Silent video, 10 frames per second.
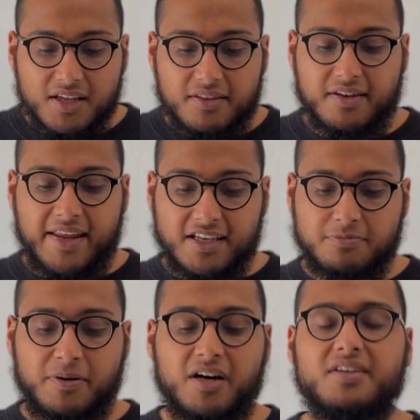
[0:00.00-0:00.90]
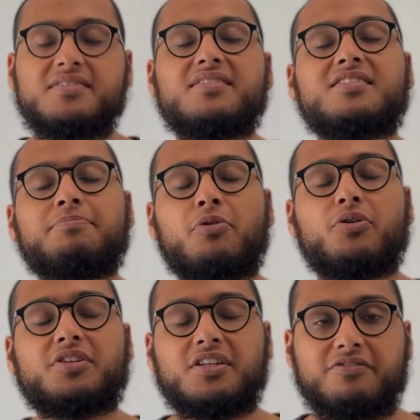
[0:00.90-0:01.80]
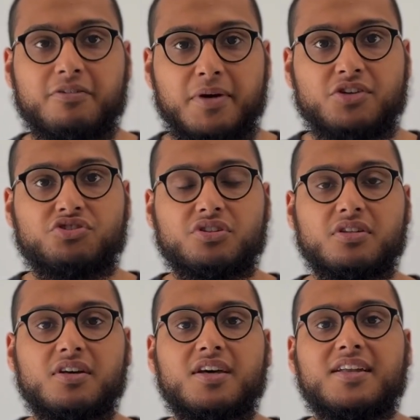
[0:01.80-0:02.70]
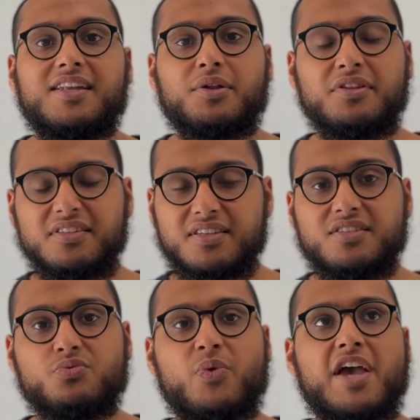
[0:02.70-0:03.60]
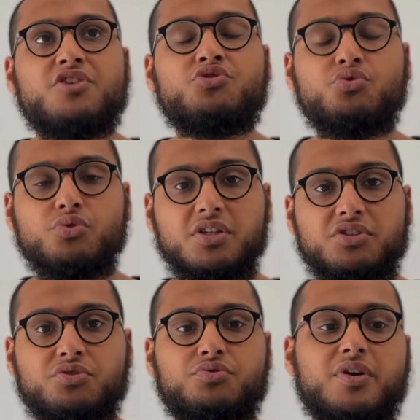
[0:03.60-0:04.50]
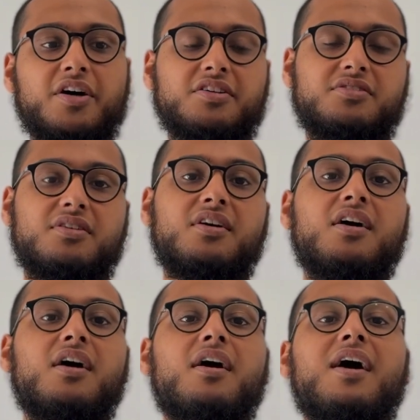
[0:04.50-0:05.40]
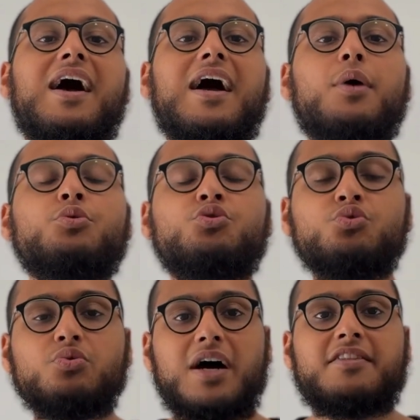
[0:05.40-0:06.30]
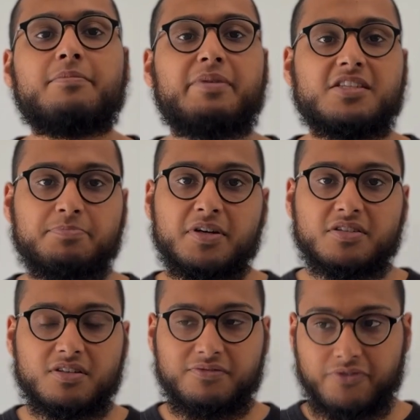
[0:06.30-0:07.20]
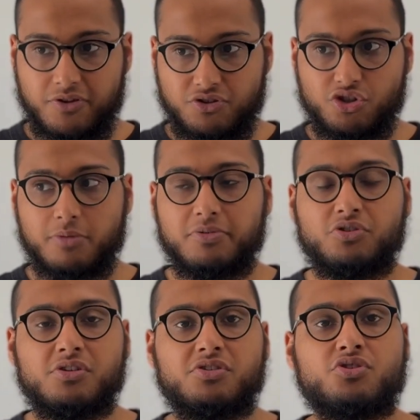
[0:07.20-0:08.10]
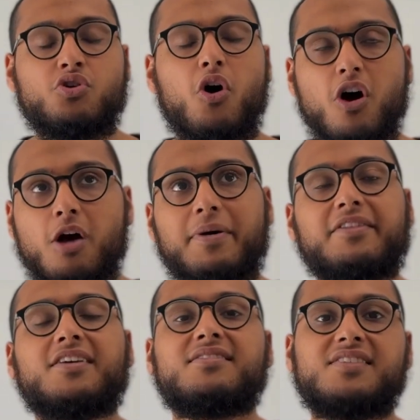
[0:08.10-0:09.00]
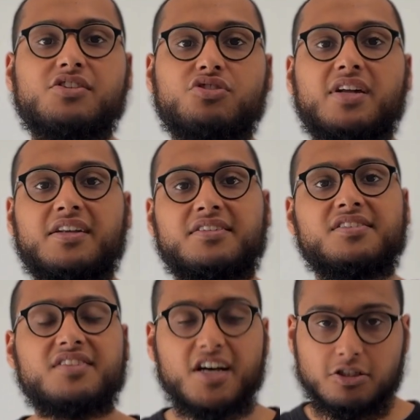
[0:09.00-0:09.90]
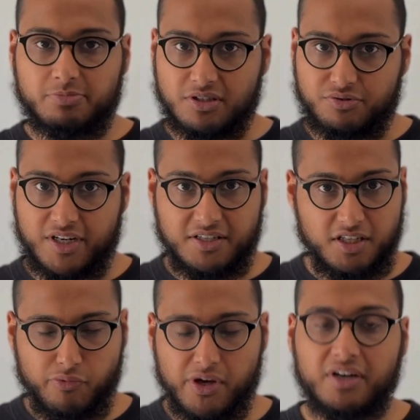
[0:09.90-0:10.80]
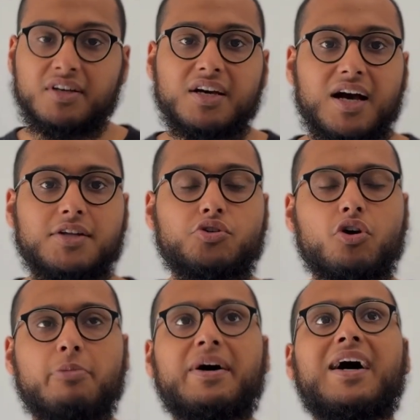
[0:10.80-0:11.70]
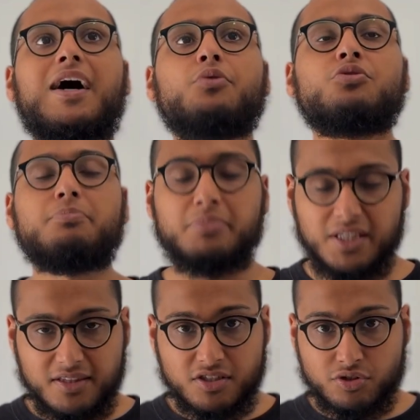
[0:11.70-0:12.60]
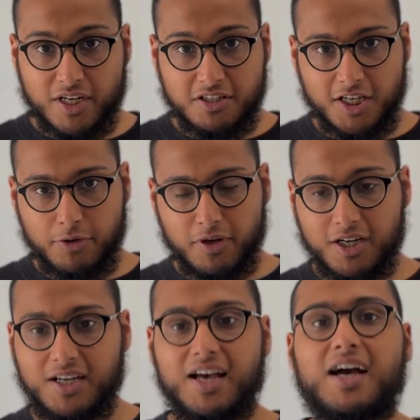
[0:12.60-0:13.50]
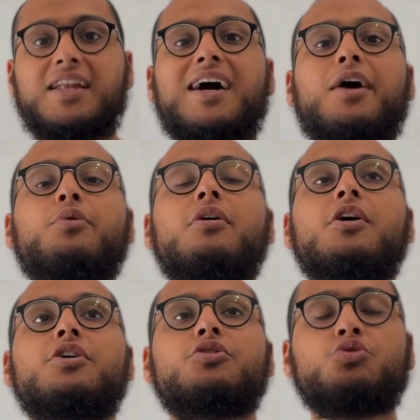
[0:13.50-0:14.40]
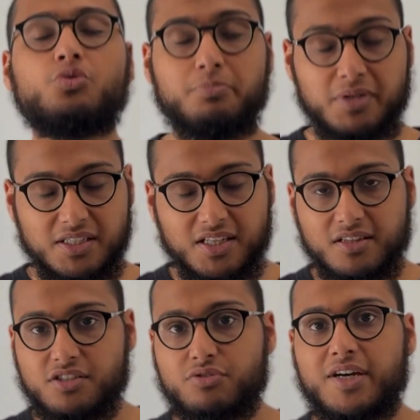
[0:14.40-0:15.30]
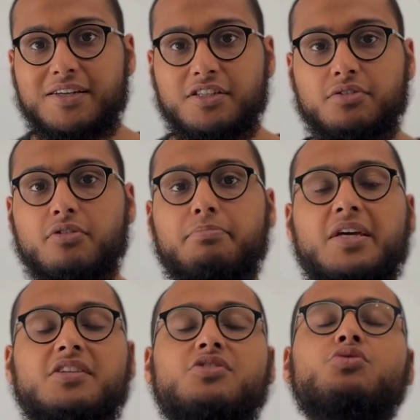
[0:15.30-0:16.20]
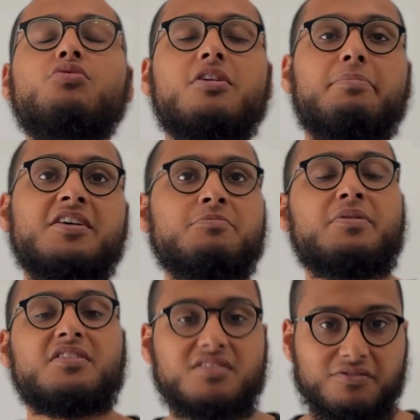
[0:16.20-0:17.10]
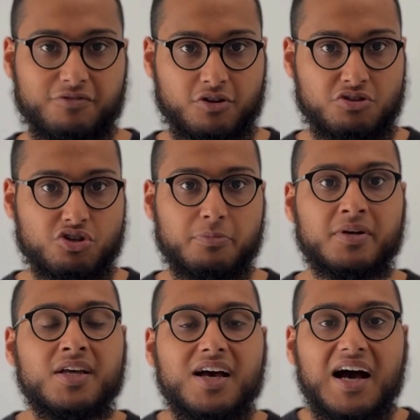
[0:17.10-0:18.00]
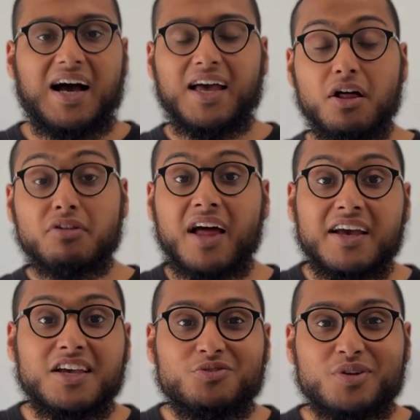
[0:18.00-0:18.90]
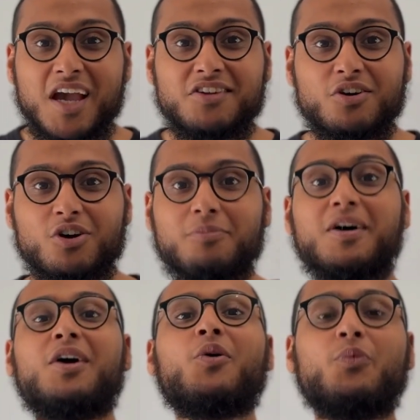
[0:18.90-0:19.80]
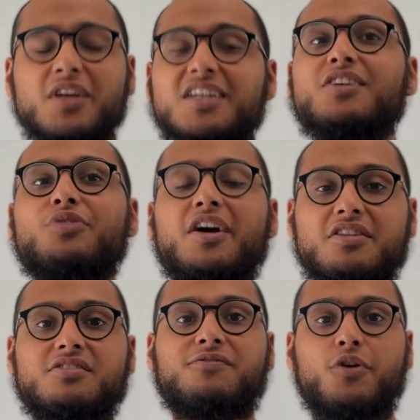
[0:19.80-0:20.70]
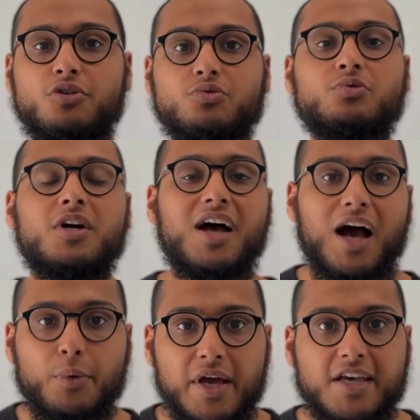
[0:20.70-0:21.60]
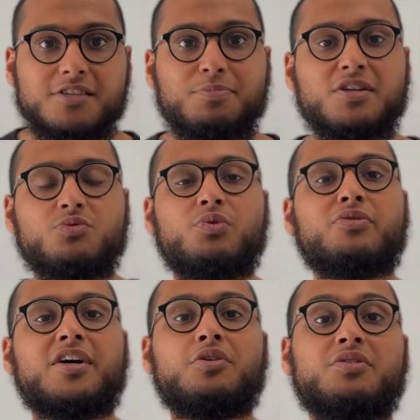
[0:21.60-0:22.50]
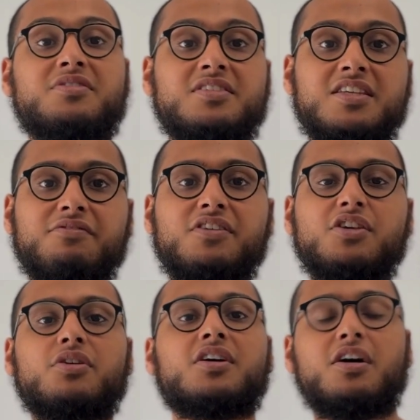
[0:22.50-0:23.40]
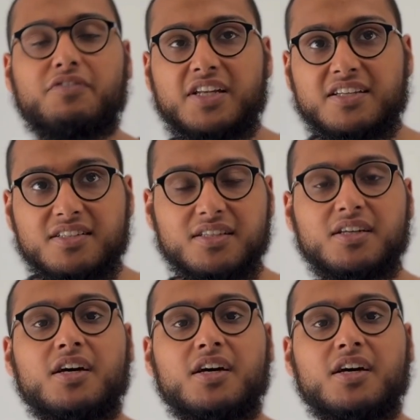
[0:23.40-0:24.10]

The next part is the supporting information. Now, this is where you need to write how you are the best person for the job. You need to talk about the essential and desirable criteria and talk about how you meet this criteria and how you meeting this criteria makes you the best person for the job. At healthhireuk.com, we can write this for you. Our experts will write your CV, your cover letter.